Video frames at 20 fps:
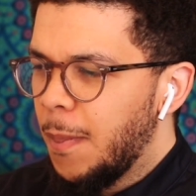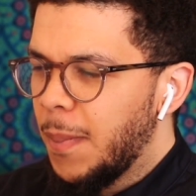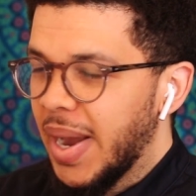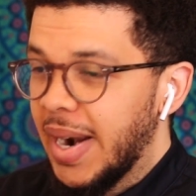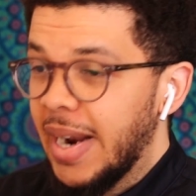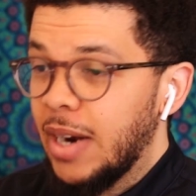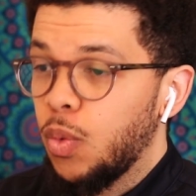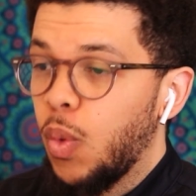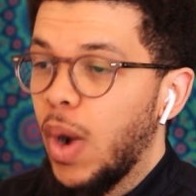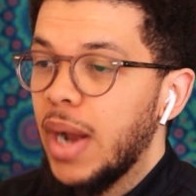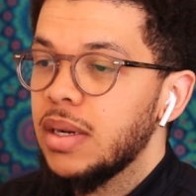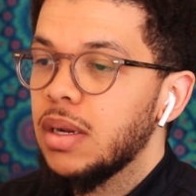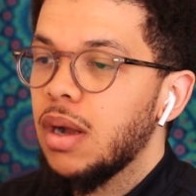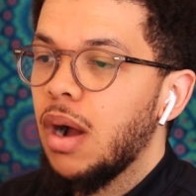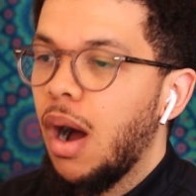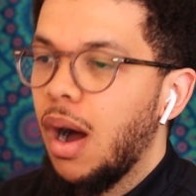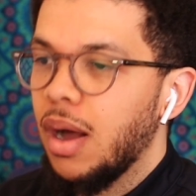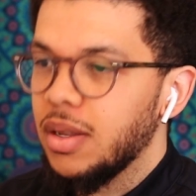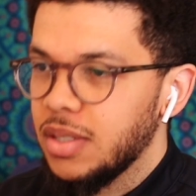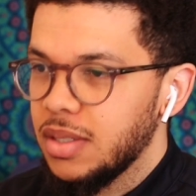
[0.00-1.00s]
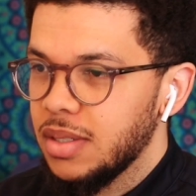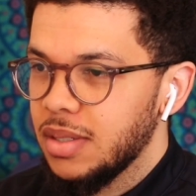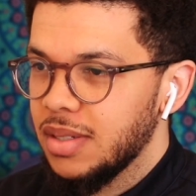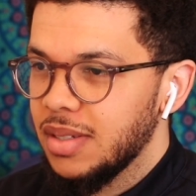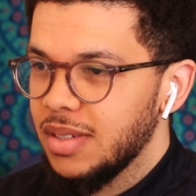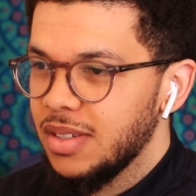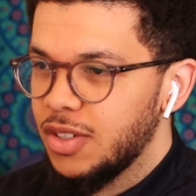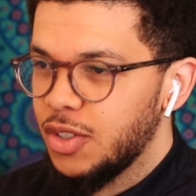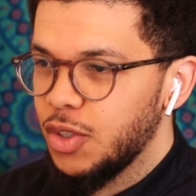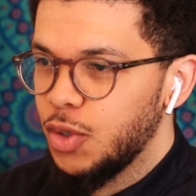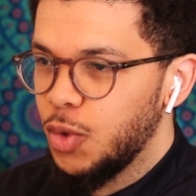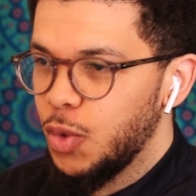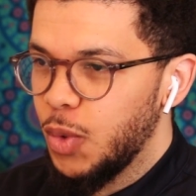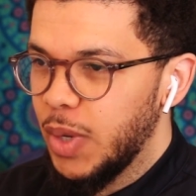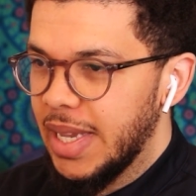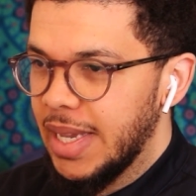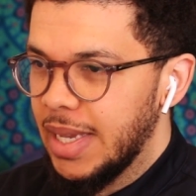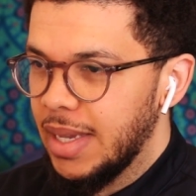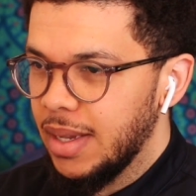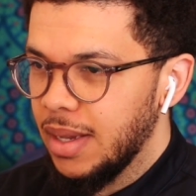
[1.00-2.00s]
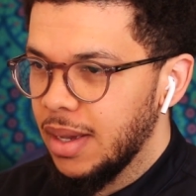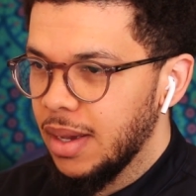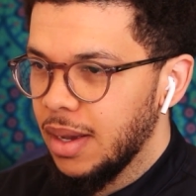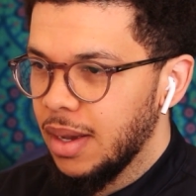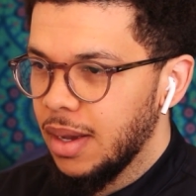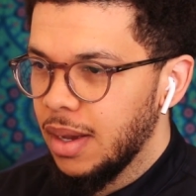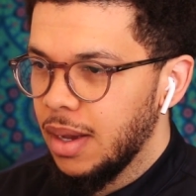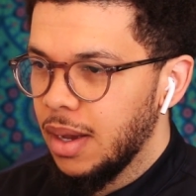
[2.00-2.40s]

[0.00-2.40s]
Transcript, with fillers: But at what cost do we